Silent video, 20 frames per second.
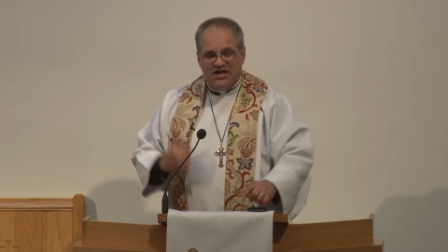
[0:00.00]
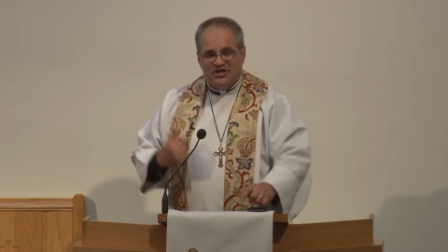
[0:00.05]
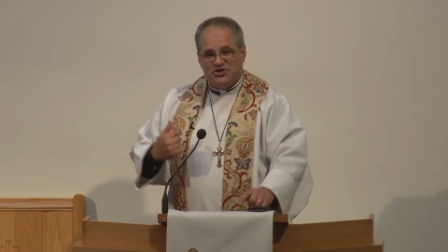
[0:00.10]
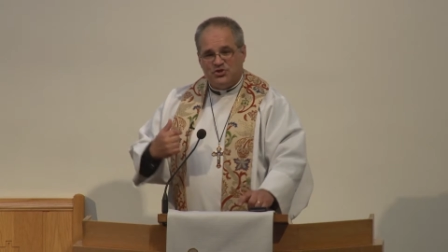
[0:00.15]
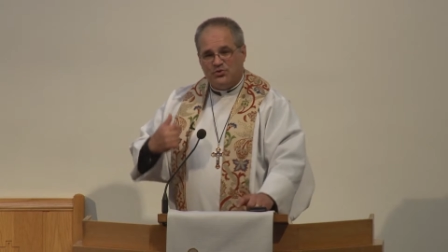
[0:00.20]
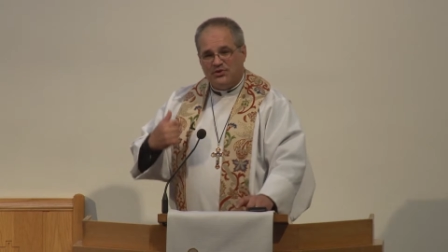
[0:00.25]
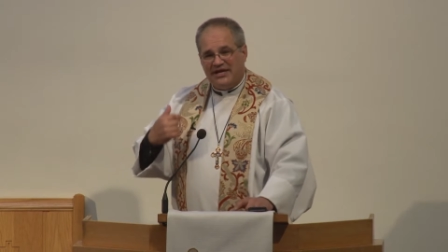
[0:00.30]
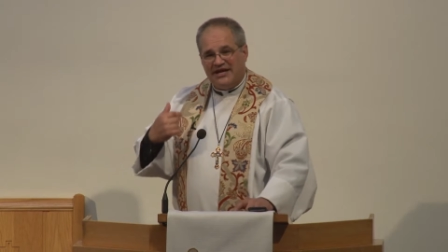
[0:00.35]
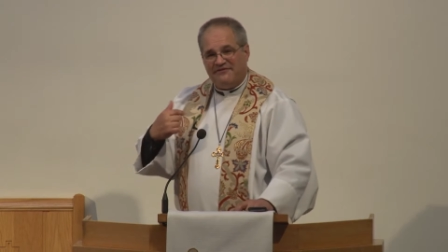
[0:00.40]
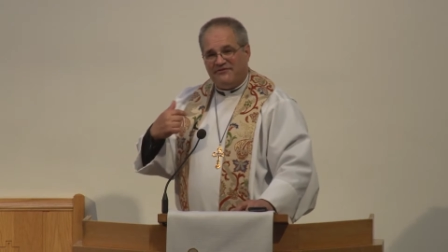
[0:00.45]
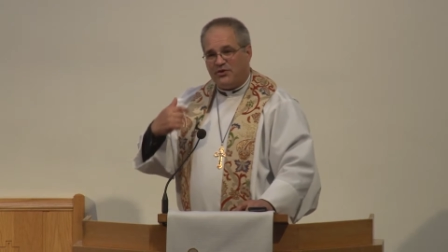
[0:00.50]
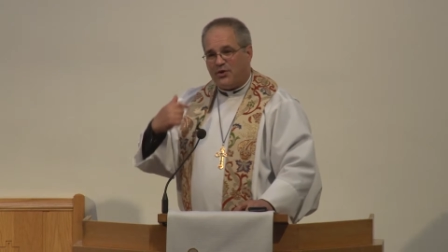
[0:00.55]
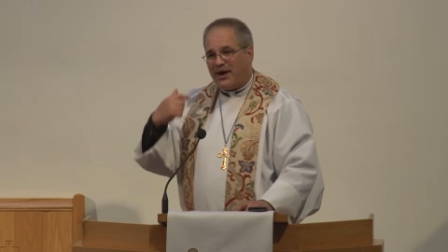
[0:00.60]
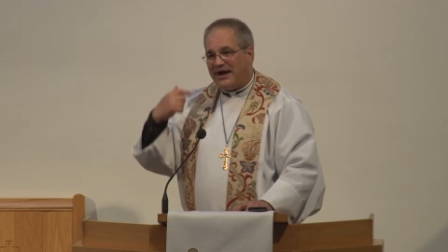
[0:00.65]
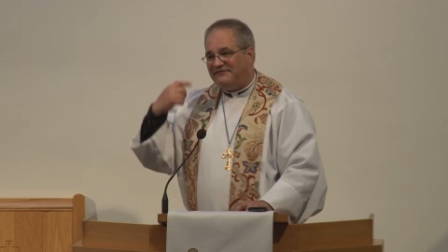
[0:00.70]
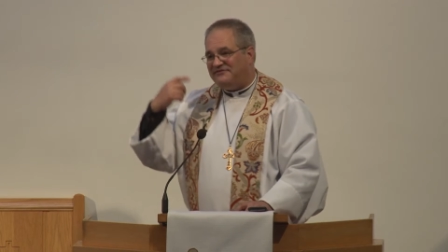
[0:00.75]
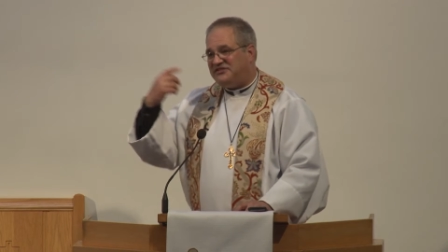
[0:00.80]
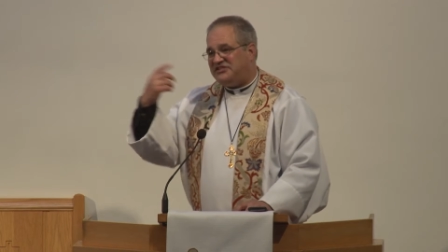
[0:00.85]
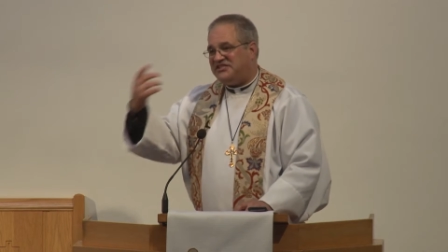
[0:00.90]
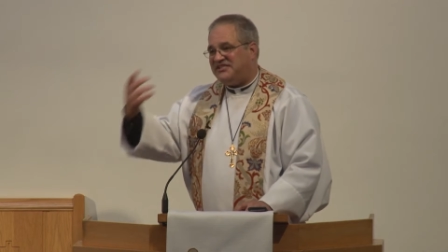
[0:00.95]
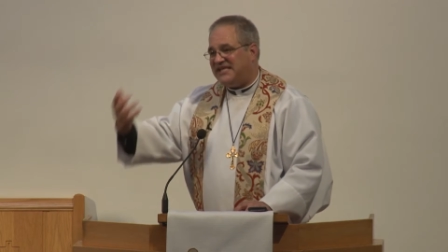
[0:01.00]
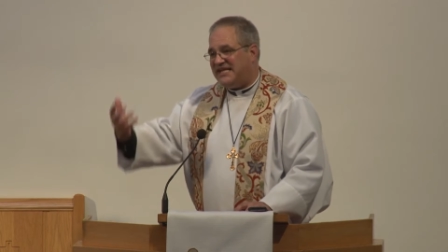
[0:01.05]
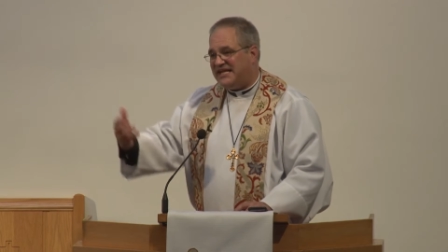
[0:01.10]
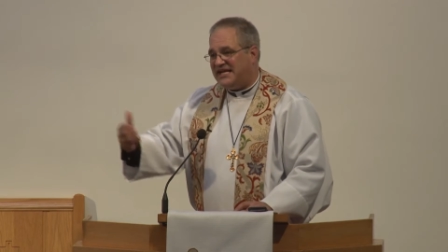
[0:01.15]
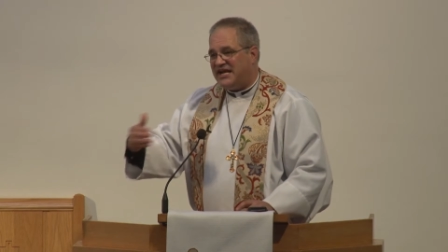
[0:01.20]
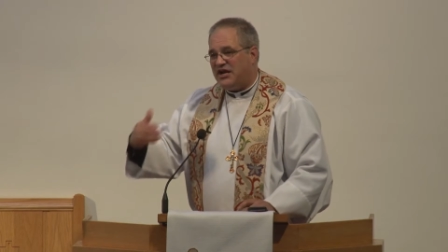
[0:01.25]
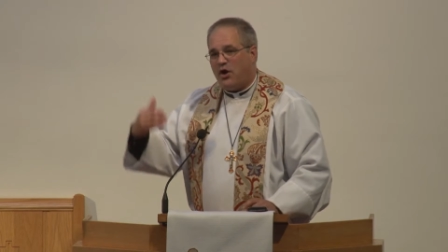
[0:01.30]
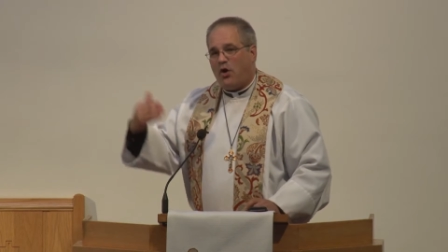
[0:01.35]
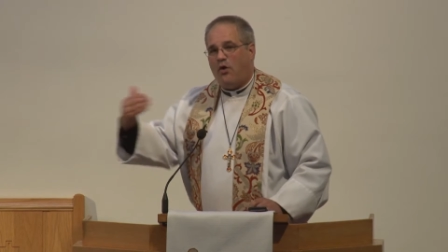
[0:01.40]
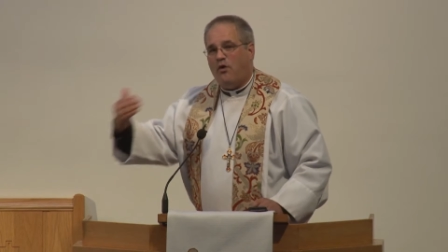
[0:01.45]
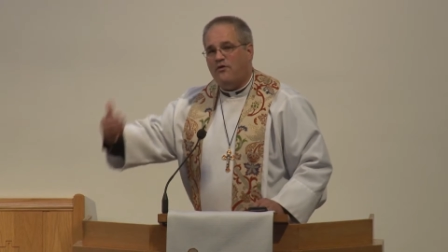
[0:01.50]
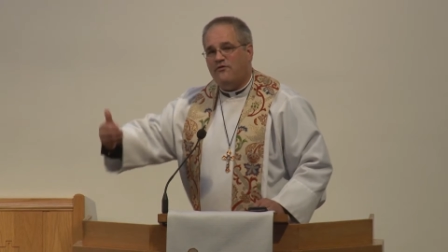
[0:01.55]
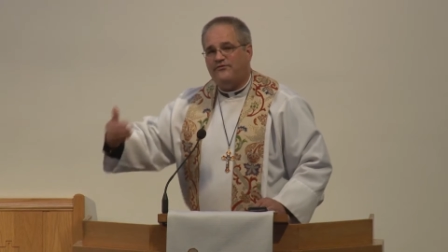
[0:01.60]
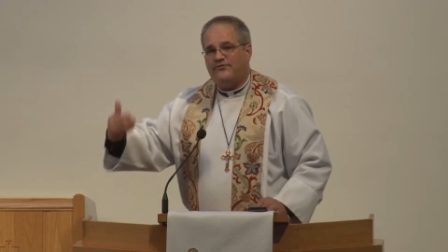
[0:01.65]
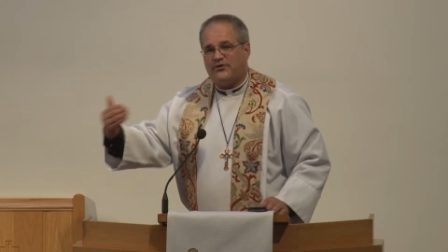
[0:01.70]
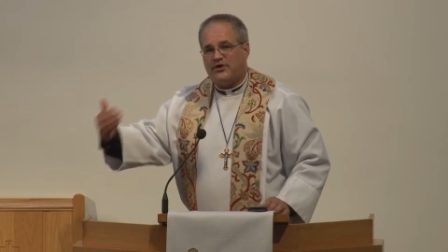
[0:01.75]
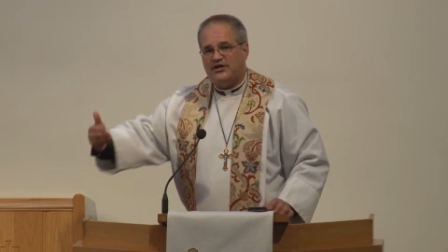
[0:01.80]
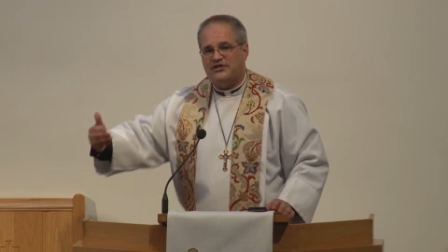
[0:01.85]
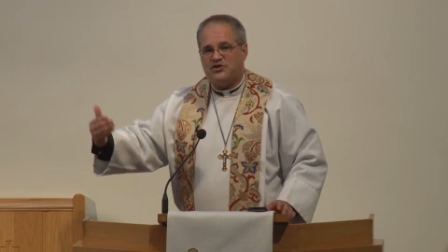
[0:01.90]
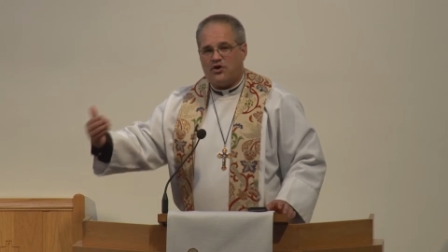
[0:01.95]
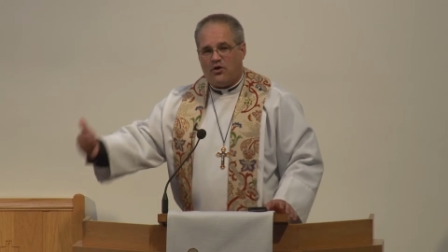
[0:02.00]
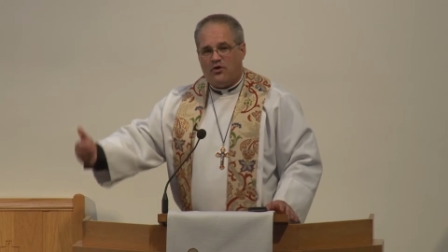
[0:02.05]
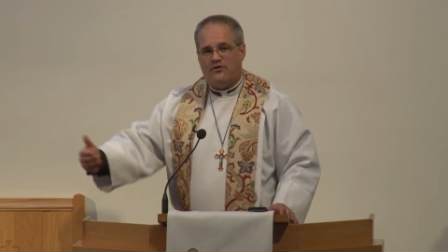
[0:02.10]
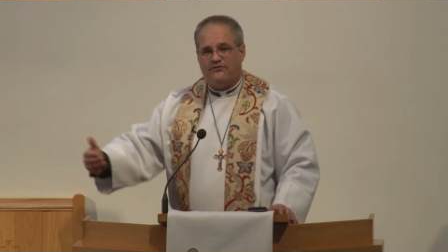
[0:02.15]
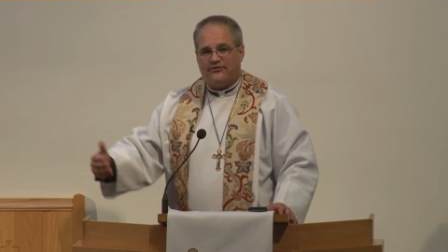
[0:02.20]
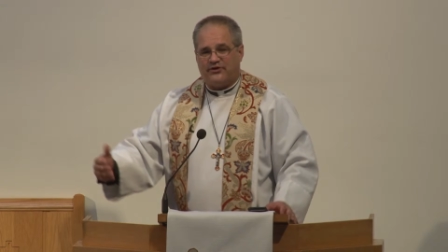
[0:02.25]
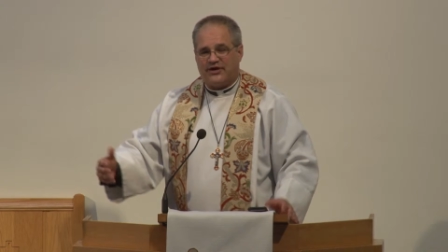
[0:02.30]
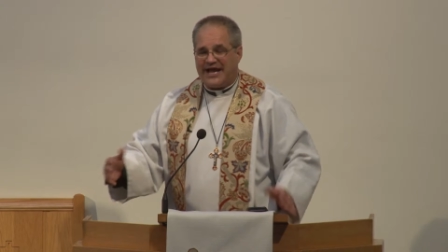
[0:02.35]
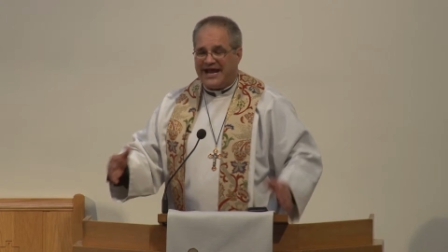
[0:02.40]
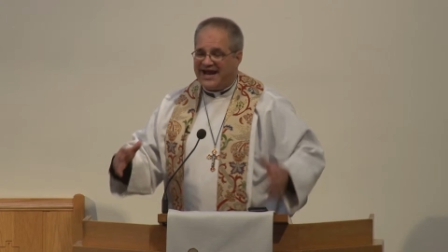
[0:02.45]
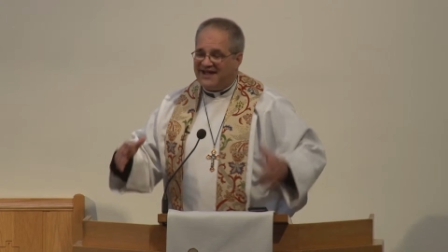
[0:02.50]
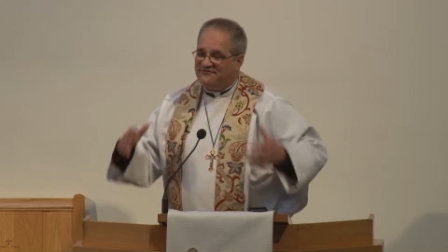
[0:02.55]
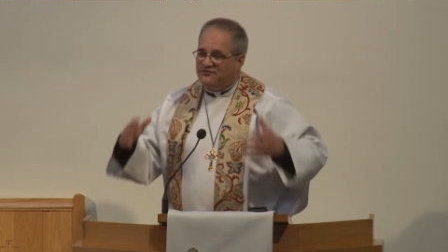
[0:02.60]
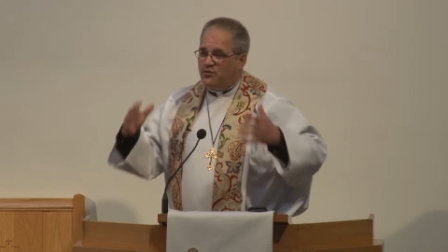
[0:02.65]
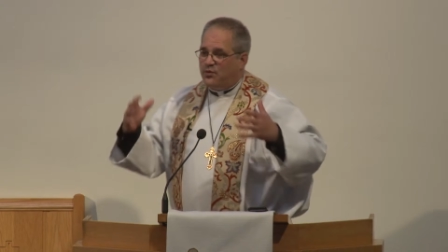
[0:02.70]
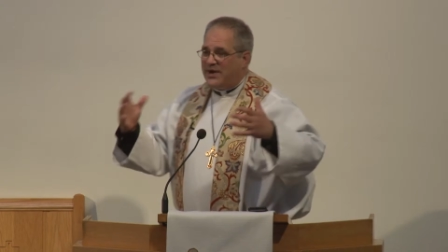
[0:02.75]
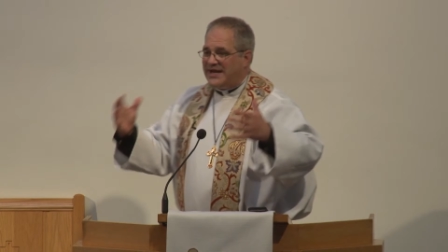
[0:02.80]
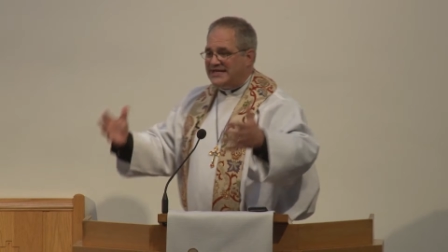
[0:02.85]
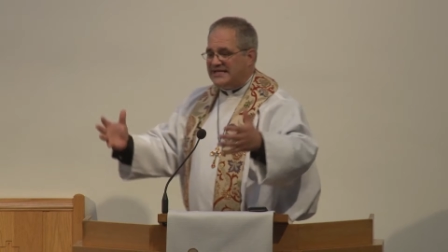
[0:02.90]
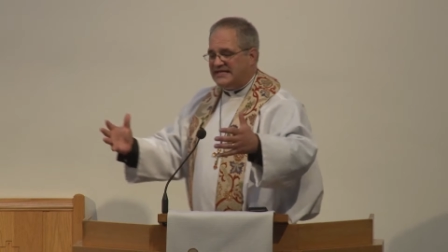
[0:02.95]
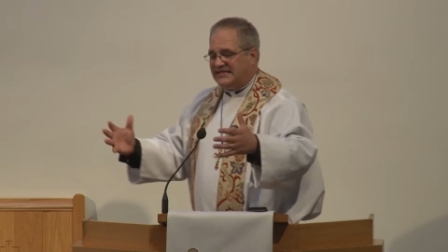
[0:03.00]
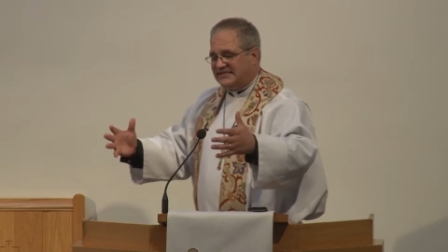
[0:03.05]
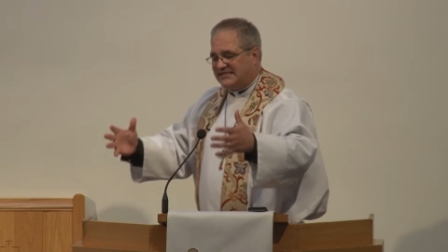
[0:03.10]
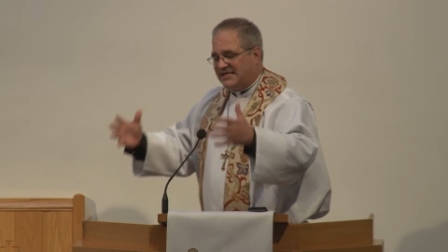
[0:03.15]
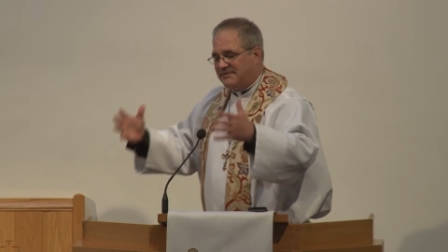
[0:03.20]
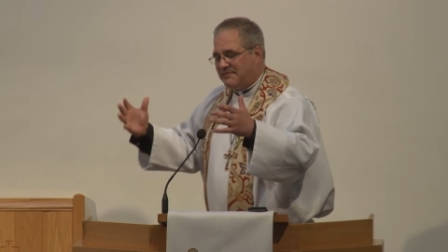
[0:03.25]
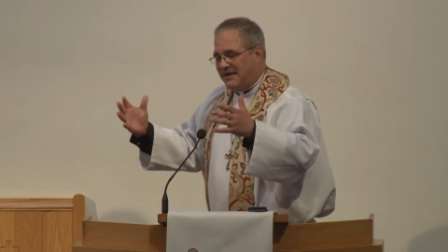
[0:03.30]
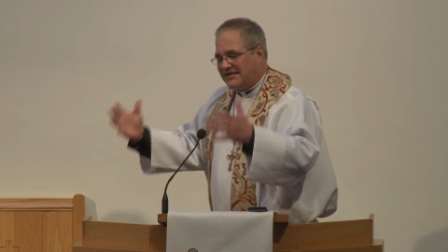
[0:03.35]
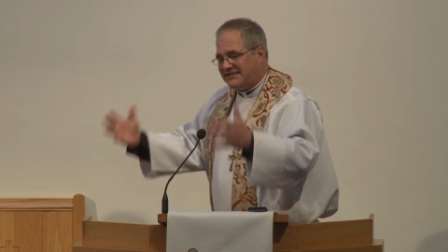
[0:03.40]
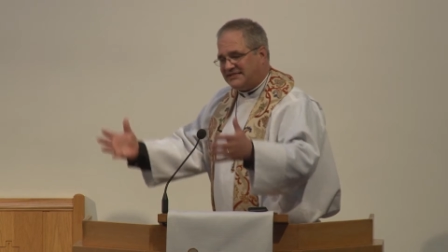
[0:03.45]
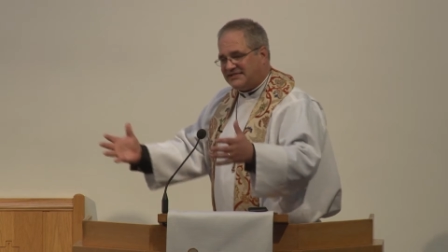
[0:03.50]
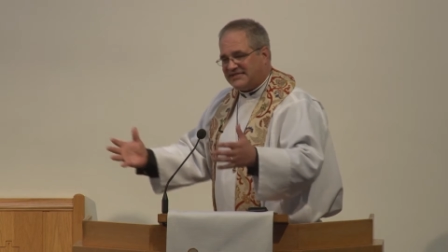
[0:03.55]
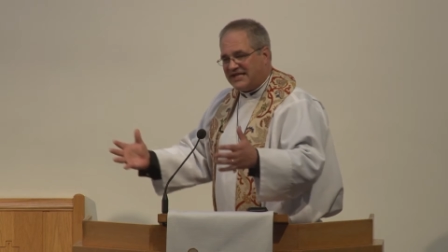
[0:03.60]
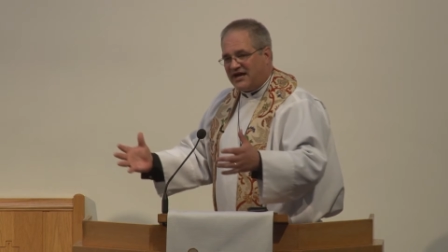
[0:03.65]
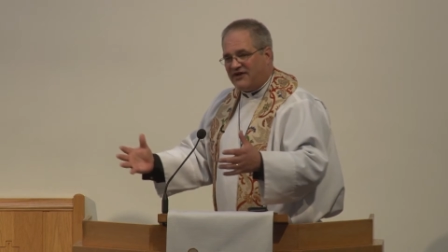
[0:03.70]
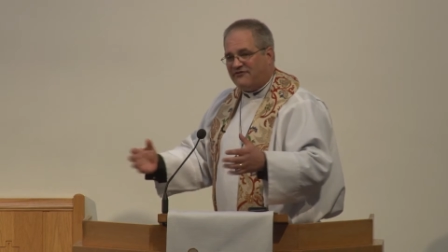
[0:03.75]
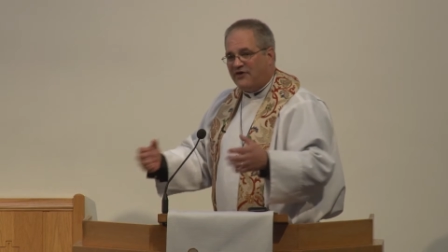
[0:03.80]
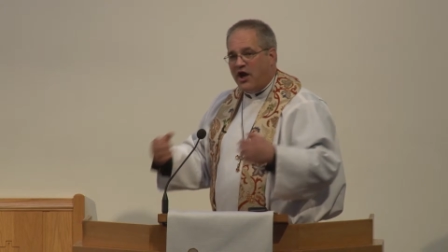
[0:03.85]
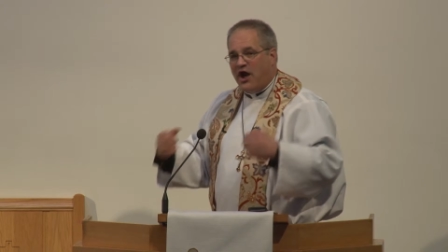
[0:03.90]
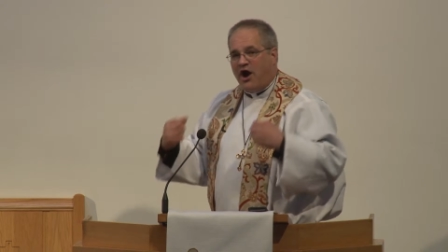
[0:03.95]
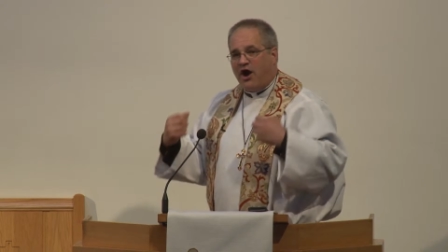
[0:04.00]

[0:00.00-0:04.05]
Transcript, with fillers: Do, even though I've seen it over and over again, I've witnessed it myself,